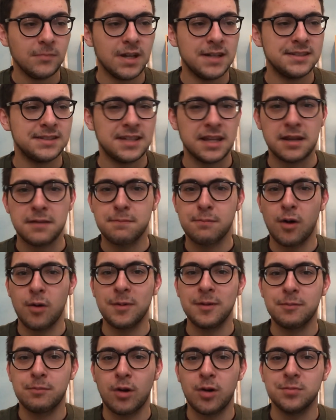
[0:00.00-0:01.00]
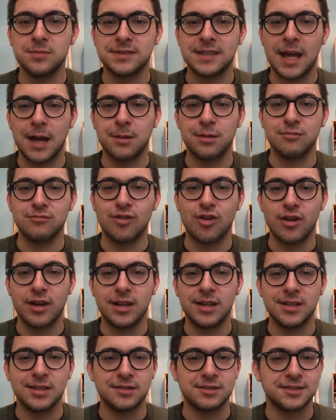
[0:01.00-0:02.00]
I said, he bombs down the
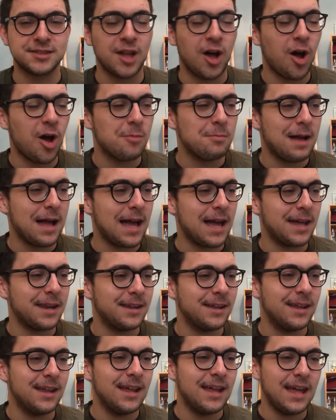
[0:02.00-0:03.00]
right. He's a star man.